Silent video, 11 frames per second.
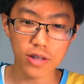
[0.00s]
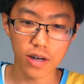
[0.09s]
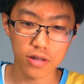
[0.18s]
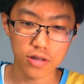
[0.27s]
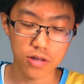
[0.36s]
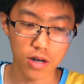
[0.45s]

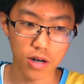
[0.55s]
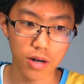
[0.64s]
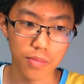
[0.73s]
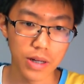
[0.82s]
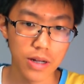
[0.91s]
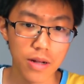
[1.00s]
that
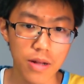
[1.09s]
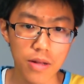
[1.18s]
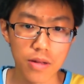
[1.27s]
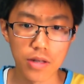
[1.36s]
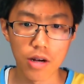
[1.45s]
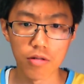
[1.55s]

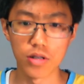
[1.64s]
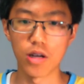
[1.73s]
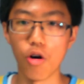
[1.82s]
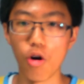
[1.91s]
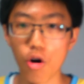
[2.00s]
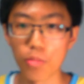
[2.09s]
they would
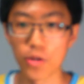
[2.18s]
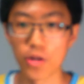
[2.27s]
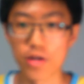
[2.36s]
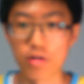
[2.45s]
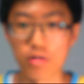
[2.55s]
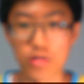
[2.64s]
let all
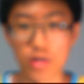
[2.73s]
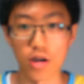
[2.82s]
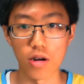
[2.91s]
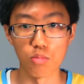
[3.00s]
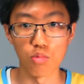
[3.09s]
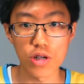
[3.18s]
players
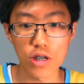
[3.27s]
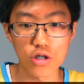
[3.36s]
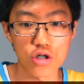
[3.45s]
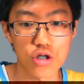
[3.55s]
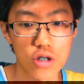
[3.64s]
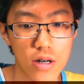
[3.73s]

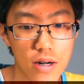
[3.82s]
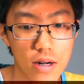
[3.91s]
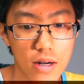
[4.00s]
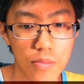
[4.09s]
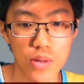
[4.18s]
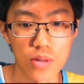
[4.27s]
reach
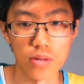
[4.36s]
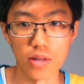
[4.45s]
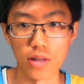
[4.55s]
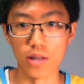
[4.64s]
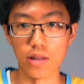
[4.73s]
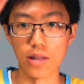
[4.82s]

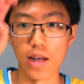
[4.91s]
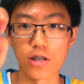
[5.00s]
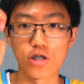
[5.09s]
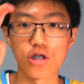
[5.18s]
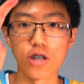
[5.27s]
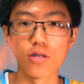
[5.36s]

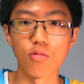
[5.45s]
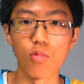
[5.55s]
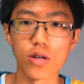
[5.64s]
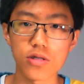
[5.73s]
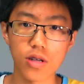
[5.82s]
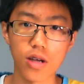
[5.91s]
Legend
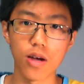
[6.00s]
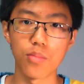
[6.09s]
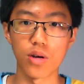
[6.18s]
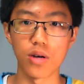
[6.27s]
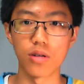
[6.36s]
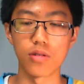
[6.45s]
once again,
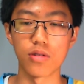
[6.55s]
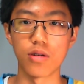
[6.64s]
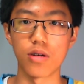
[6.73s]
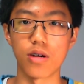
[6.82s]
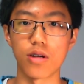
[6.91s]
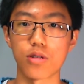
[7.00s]
but
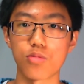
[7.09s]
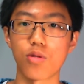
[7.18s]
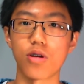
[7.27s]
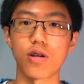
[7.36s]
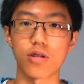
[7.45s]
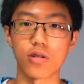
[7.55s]
that's
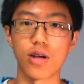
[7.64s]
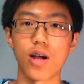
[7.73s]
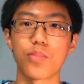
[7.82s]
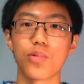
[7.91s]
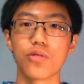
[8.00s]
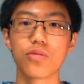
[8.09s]
probably not gonna
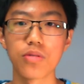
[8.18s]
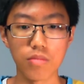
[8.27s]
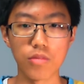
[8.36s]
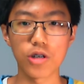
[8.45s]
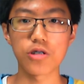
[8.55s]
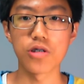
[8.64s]
happen.
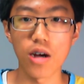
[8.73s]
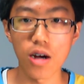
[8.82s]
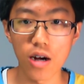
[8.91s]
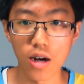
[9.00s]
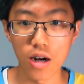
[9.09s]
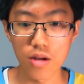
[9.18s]
But
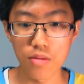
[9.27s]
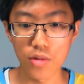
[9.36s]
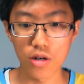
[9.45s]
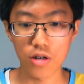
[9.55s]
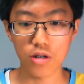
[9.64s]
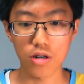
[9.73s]
yeah, I'm
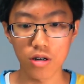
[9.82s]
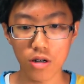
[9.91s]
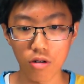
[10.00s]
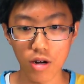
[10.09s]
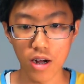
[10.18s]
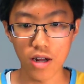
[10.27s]
gonna
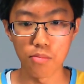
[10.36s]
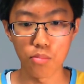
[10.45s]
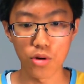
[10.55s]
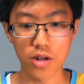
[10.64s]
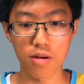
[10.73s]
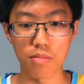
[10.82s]
go ahead and
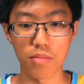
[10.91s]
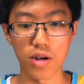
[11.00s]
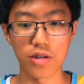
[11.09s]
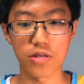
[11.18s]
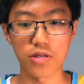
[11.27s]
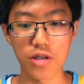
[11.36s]
bring up
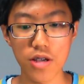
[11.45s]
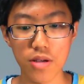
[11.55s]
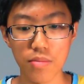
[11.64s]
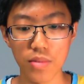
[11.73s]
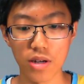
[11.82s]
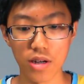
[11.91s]
my
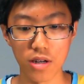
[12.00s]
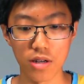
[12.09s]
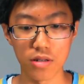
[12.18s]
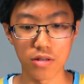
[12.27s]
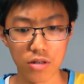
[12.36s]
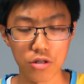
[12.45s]
team
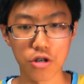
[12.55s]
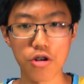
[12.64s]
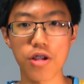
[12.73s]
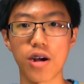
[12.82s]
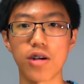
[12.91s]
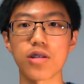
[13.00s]
and show
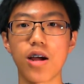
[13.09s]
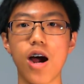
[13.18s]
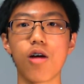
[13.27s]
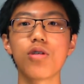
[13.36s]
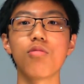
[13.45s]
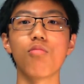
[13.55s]
you guys
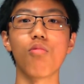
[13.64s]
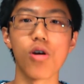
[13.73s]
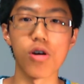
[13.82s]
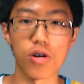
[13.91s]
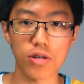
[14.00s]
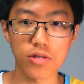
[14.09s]
how it
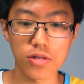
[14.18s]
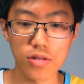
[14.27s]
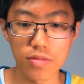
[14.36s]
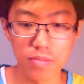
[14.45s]
works.